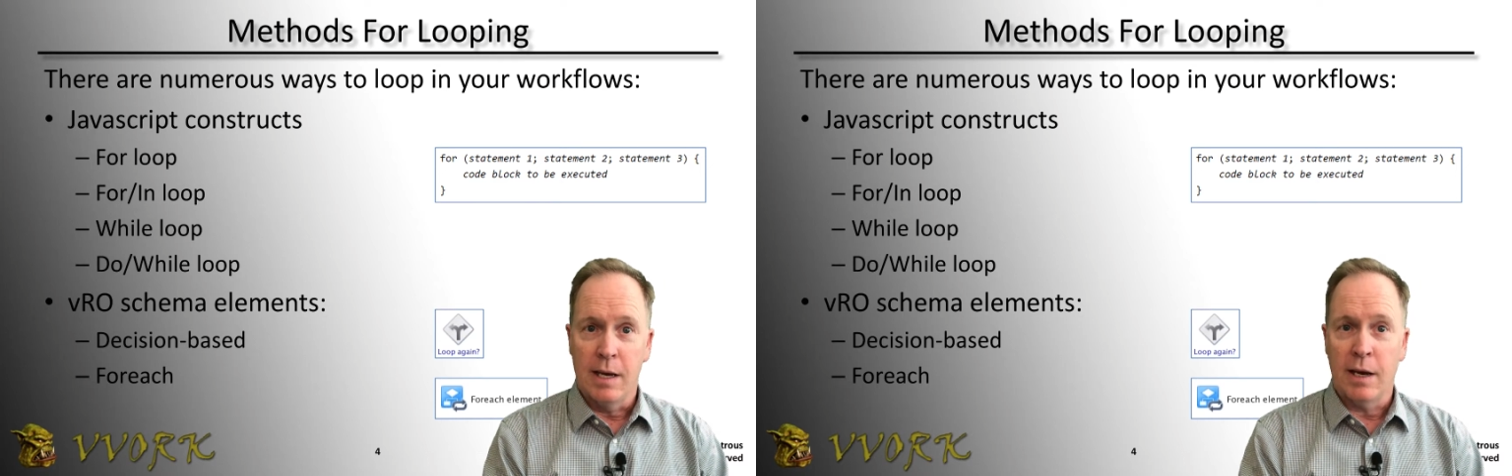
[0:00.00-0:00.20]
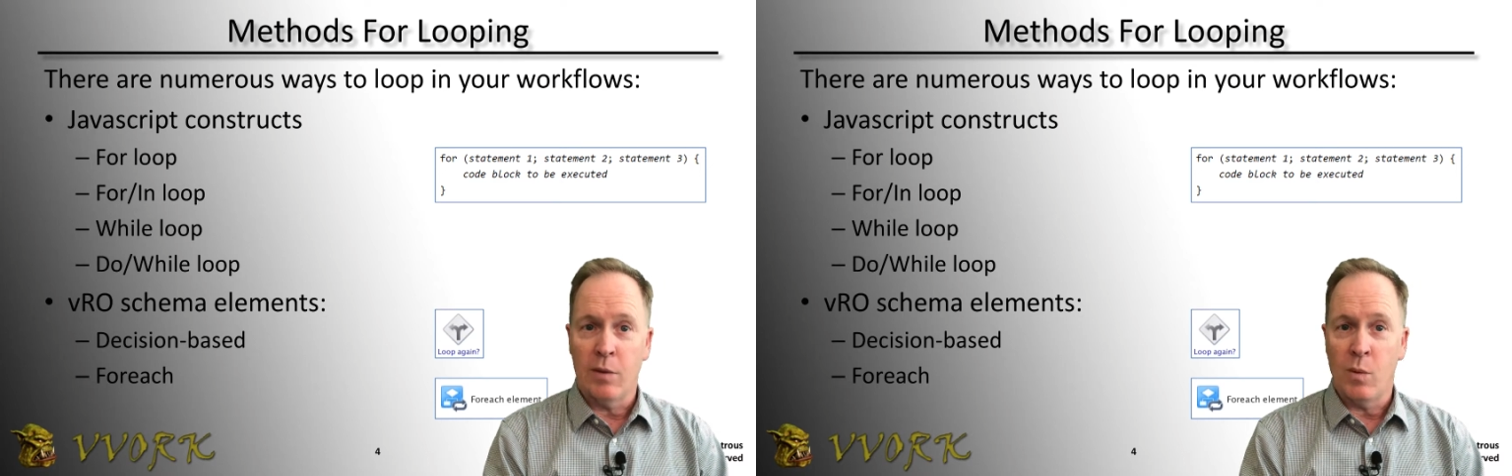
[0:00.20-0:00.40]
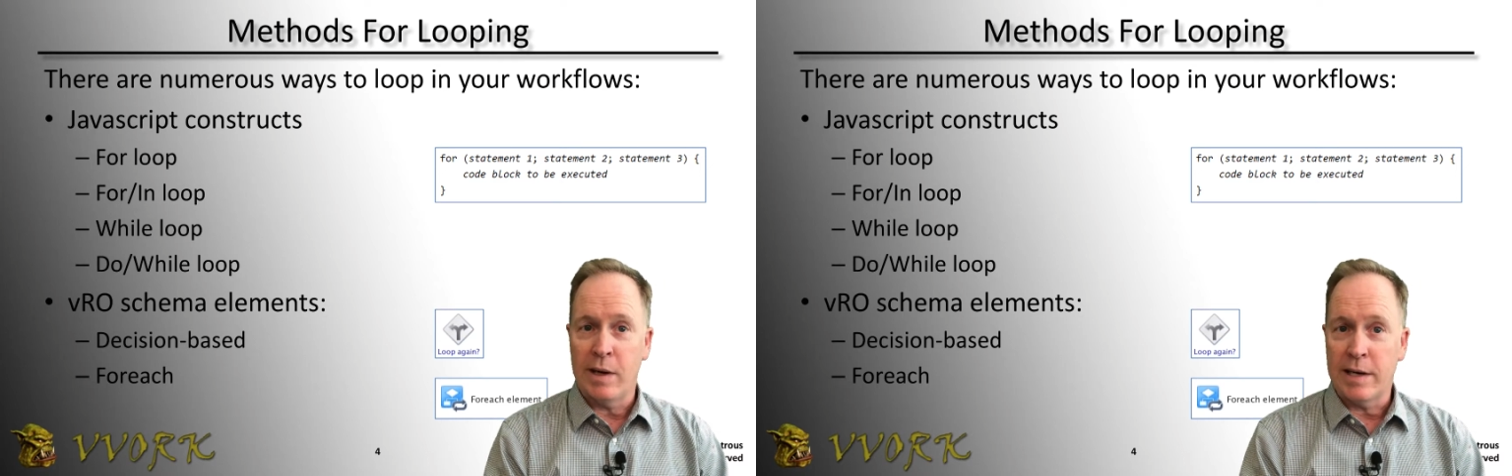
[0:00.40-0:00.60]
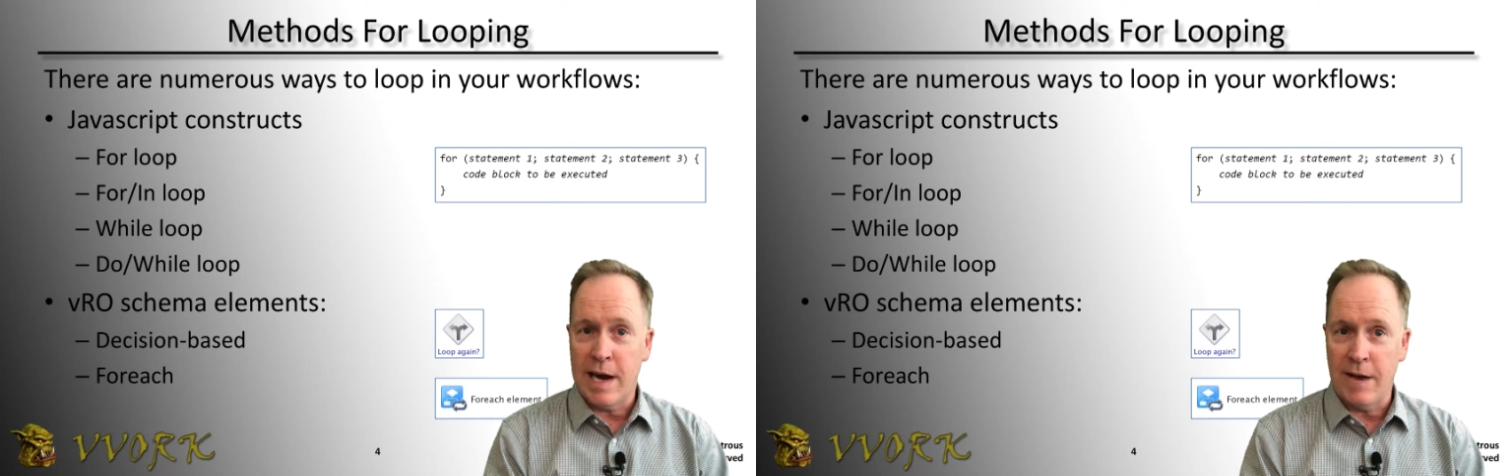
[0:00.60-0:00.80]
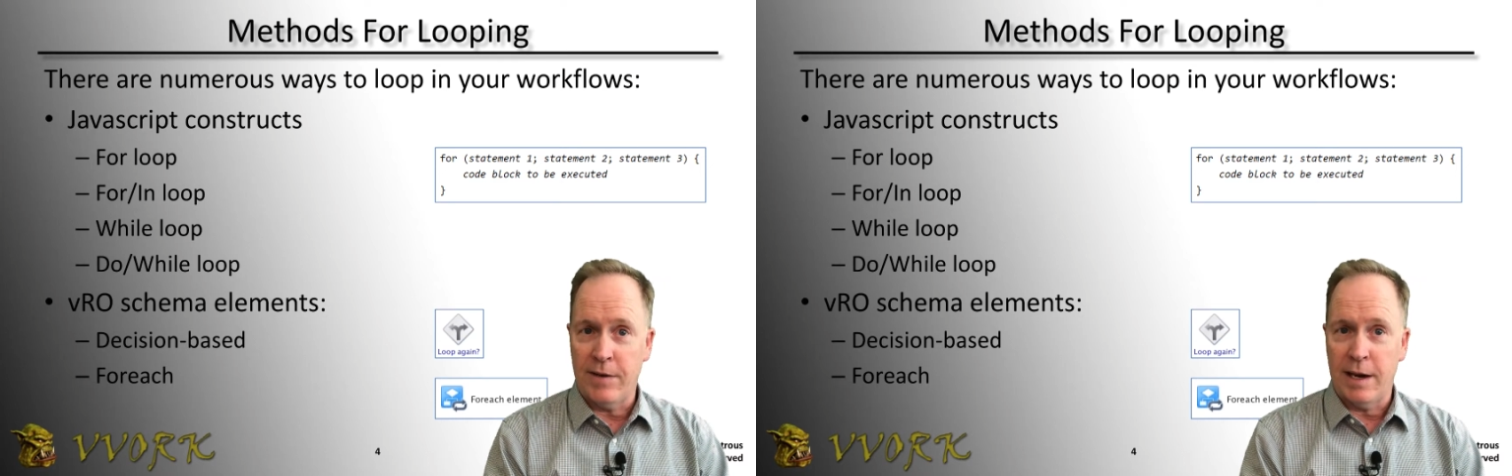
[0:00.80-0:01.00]
Now, the one
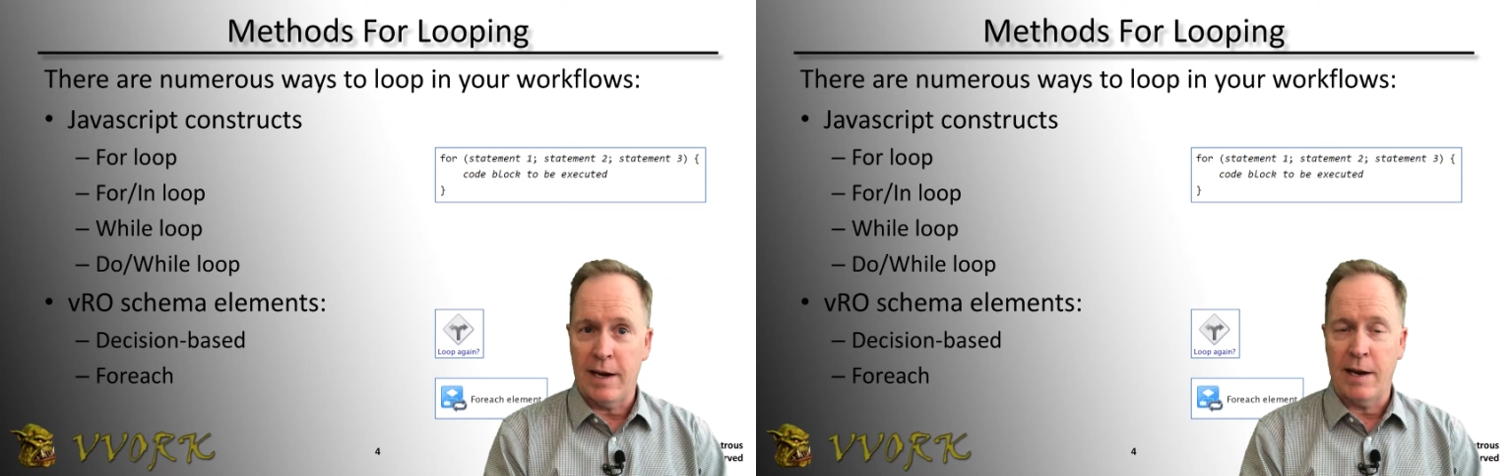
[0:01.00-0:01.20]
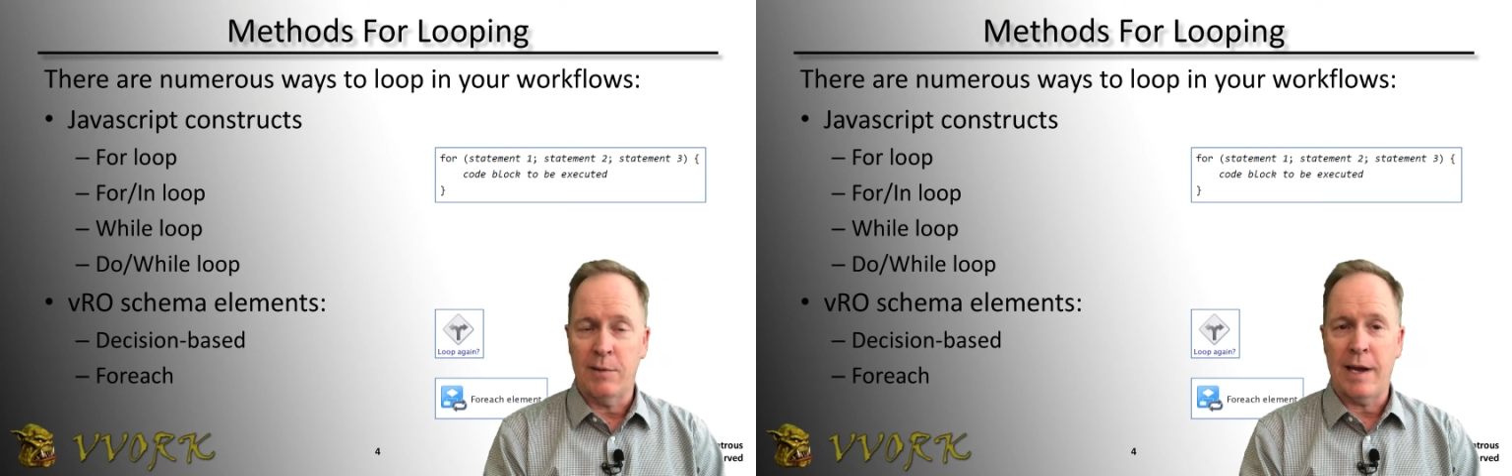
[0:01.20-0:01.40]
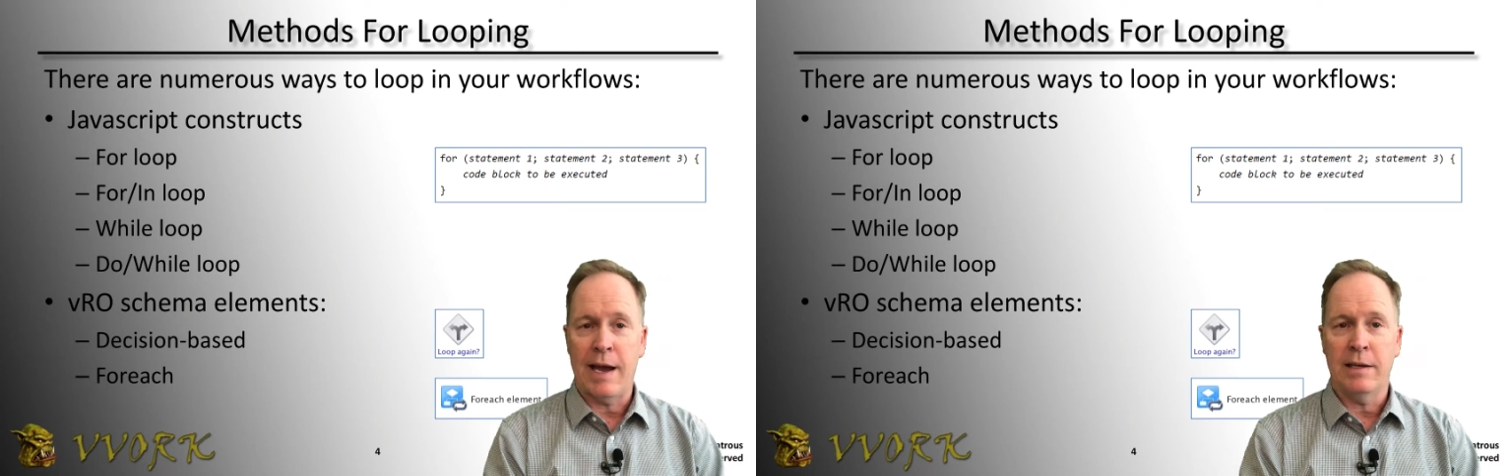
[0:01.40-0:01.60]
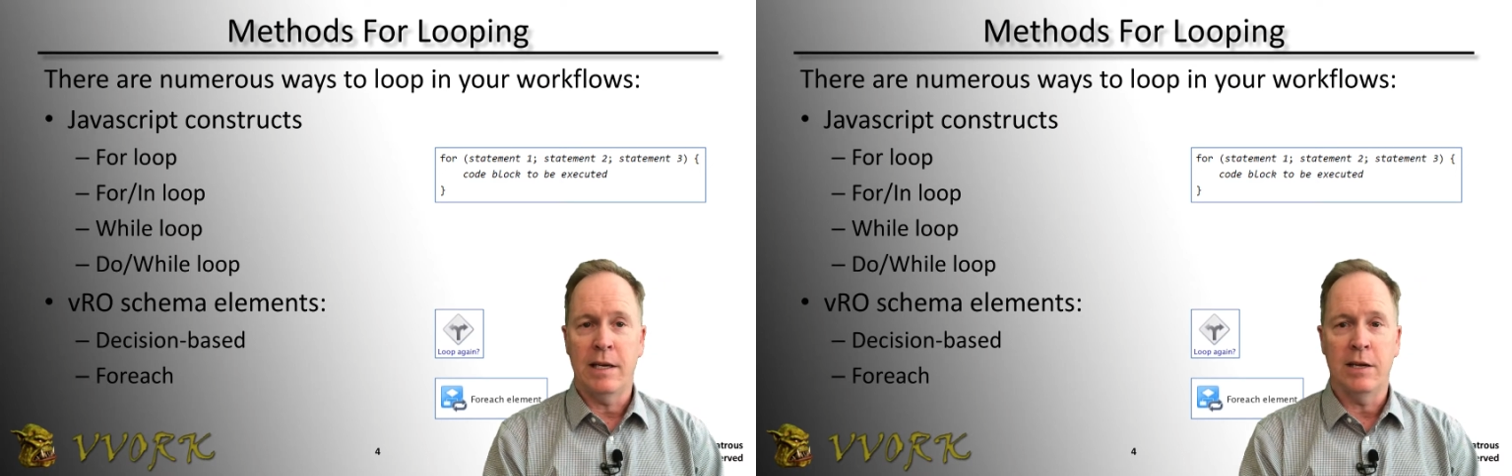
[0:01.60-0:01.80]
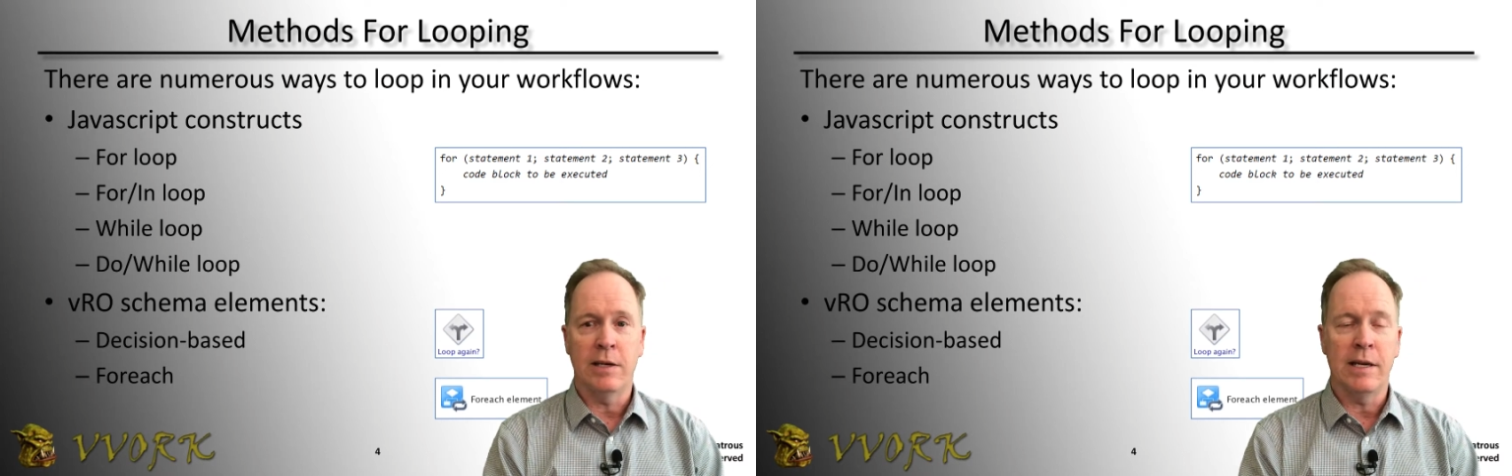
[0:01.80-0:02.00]
caveat I would add
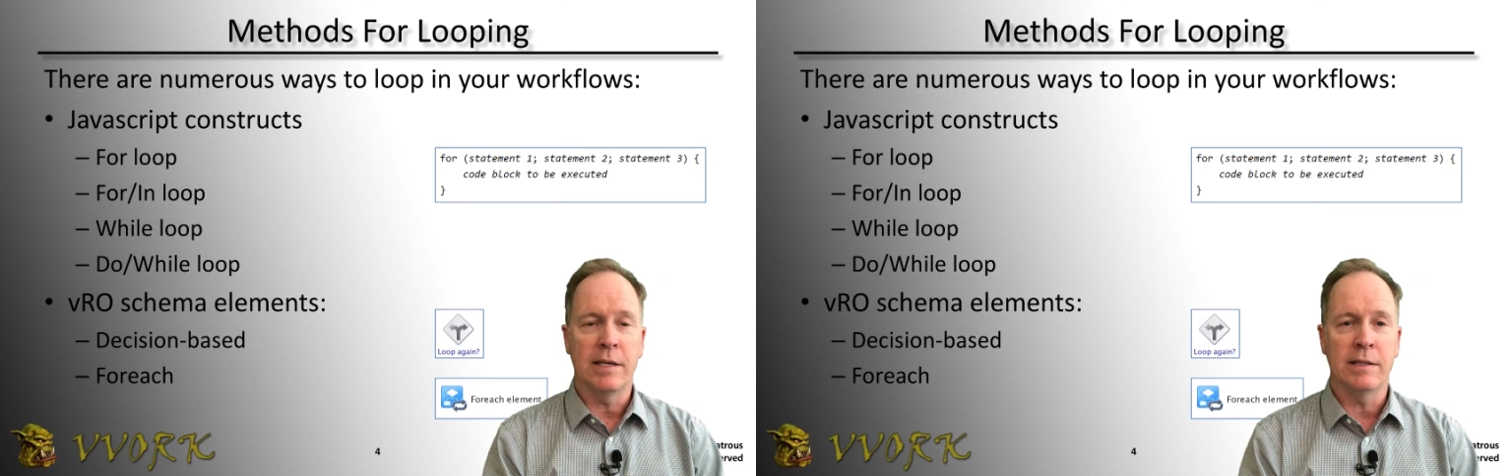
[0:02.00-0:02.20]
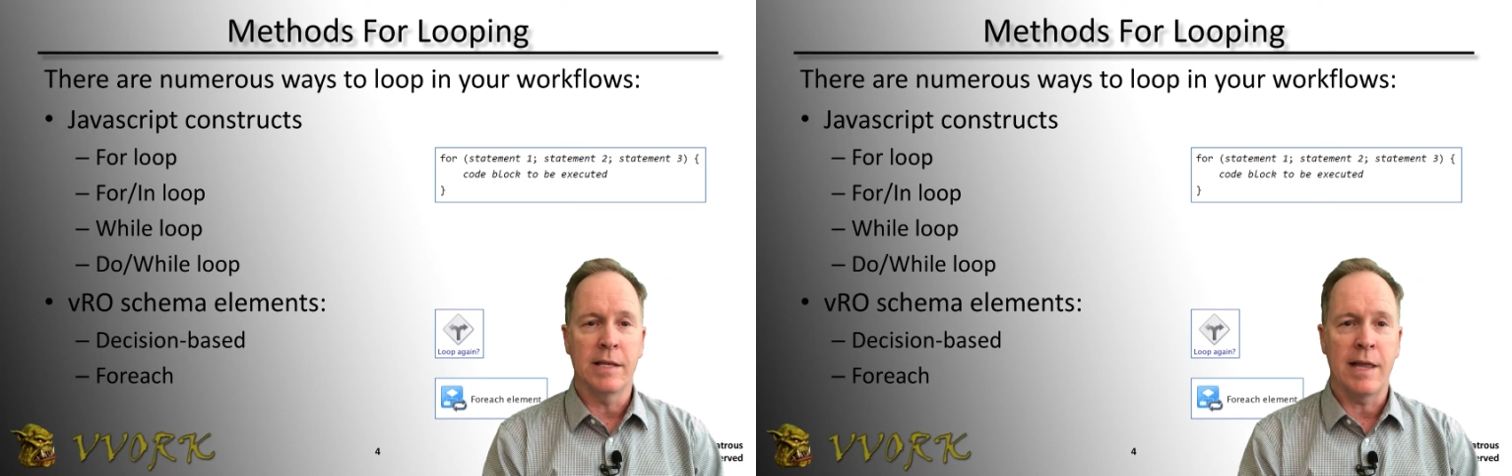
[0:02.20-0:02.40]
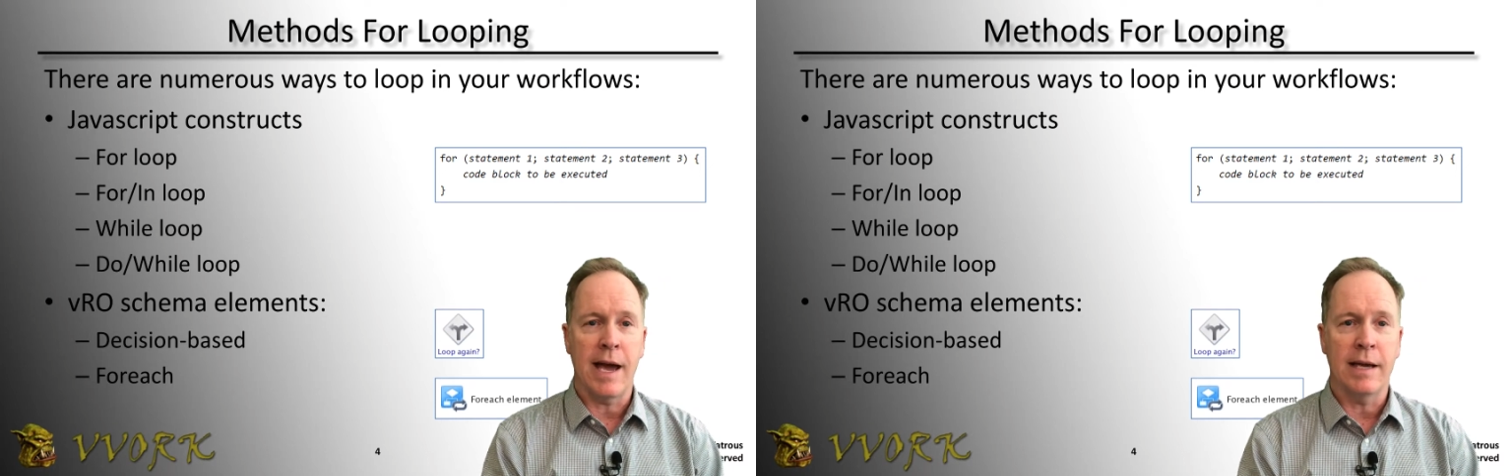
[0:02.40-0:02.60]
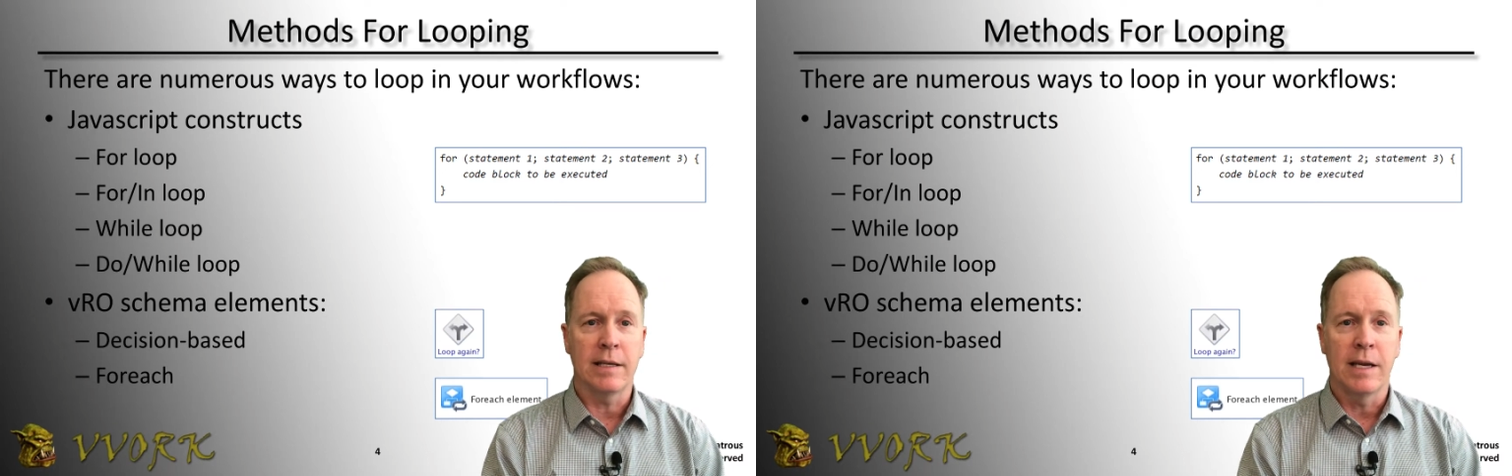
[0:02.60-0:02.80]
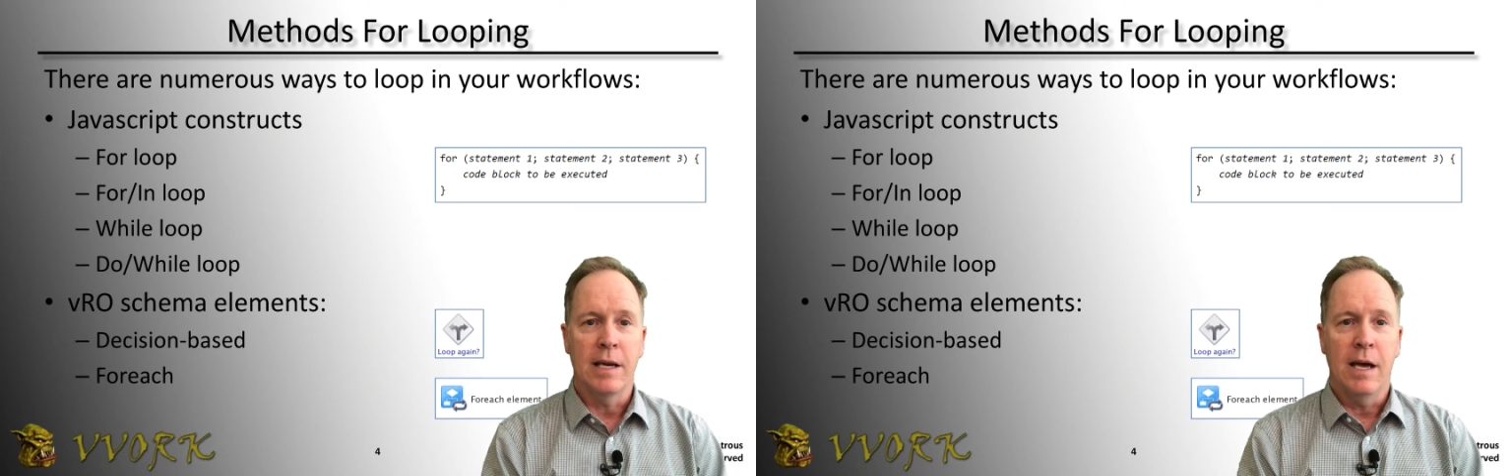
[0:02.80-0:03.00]
here is that